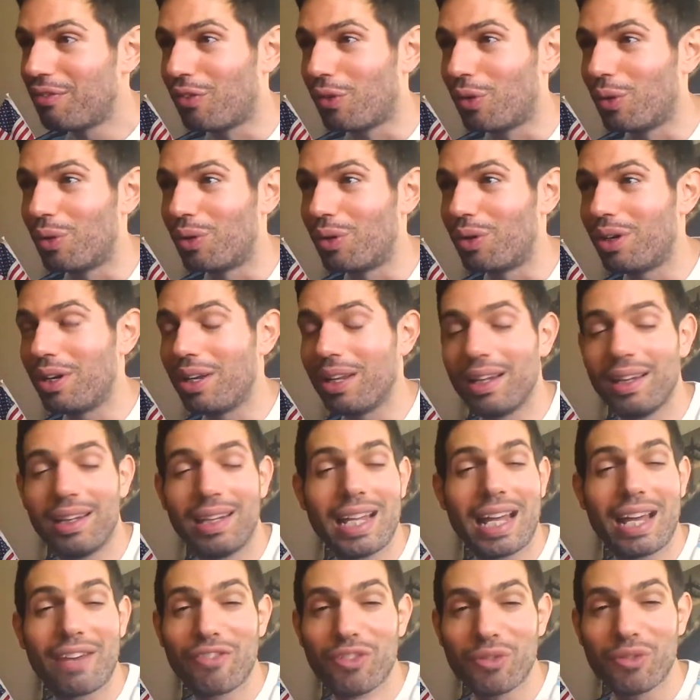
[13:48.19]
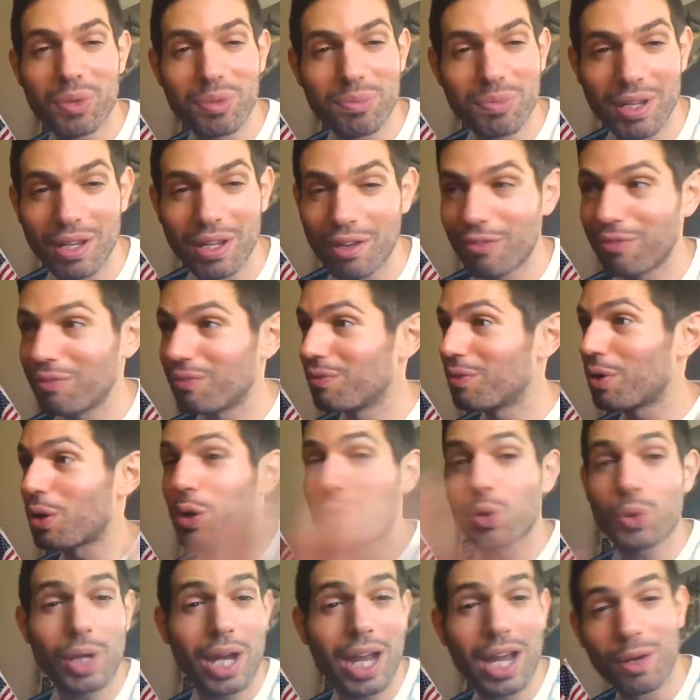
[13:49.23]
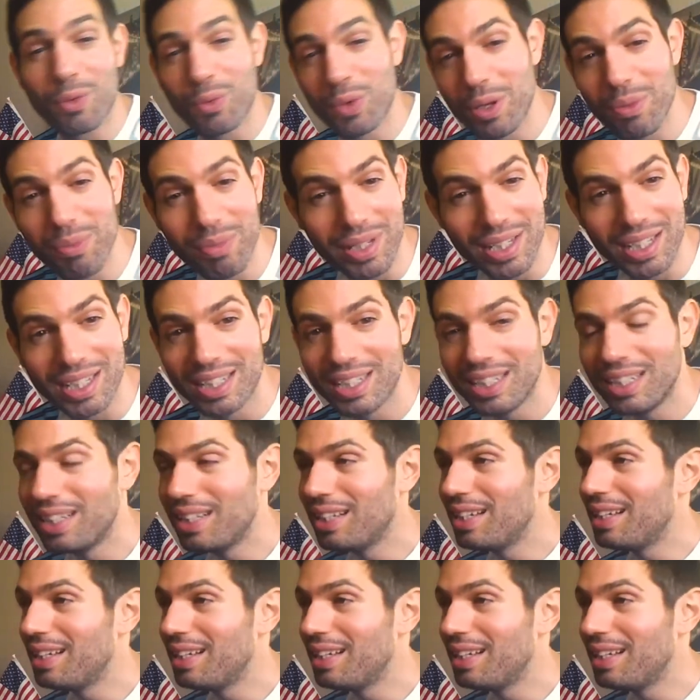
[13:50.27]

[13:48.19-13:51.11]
for laughing with me, crying with me,